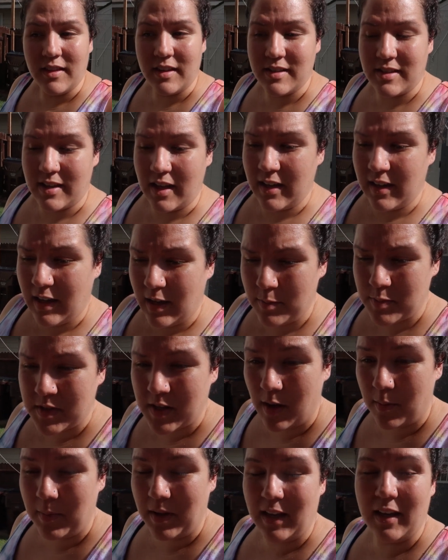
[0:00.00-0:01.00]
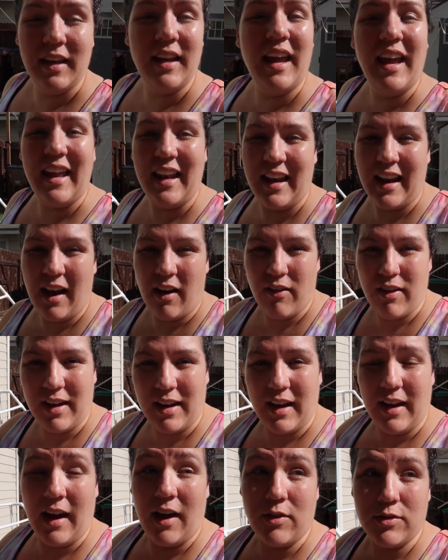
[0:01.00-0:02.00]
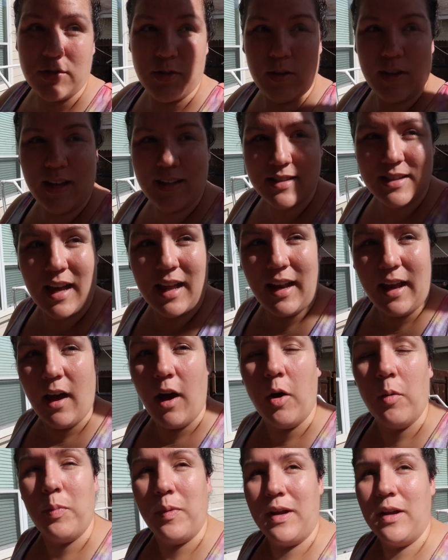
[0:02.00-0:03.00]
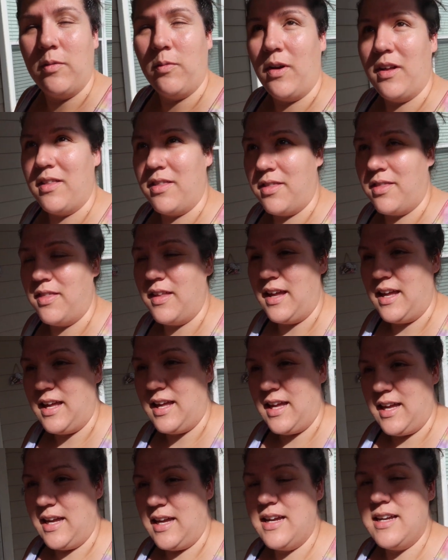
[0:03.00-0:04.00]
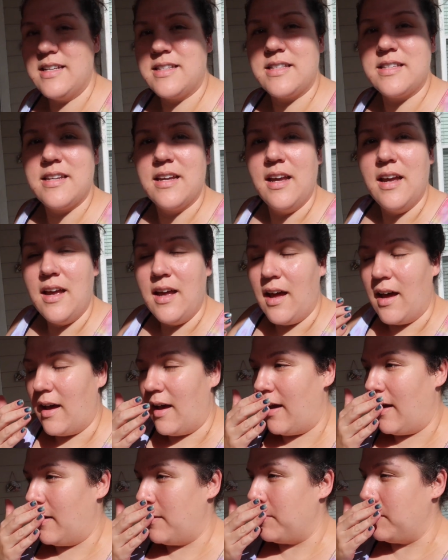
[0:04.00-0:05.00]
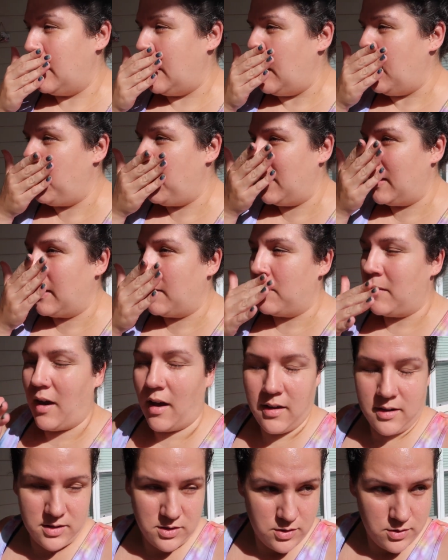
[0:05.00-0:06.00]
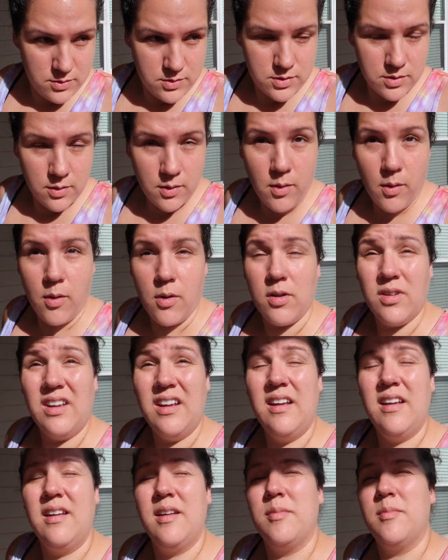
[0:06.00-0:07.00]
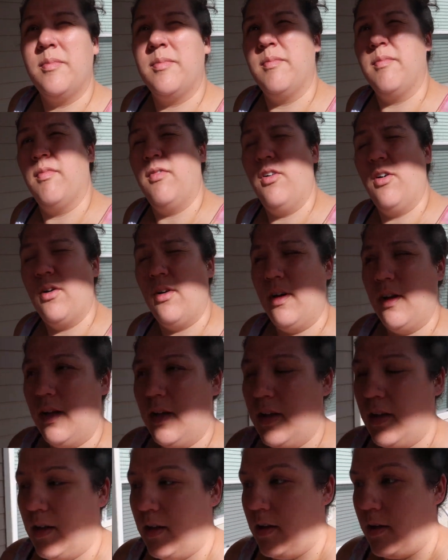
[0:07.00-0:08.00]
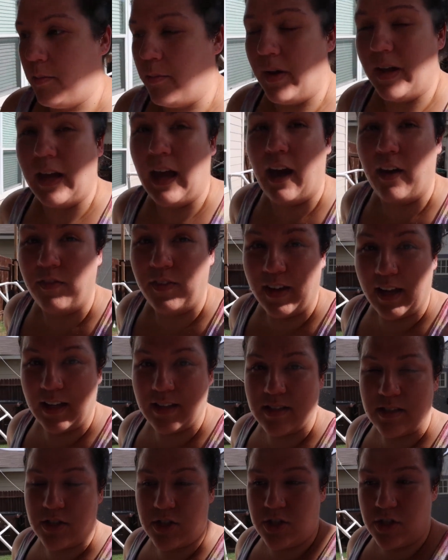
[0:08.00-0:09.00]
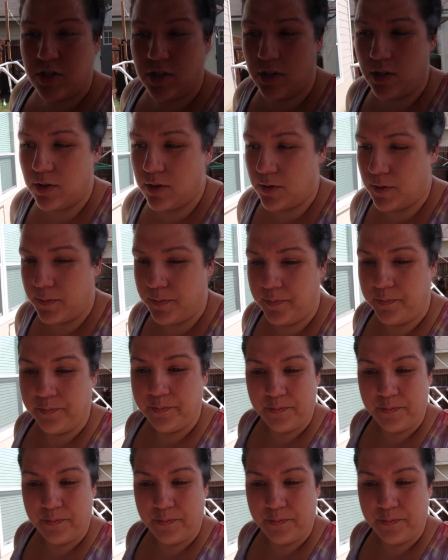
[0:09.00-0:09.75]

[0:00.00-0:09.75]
The sun keeps coming in and out, in and out, so that's kind of helping with the heat, um, keeping them not too, too cold. But yeah, if it gets too,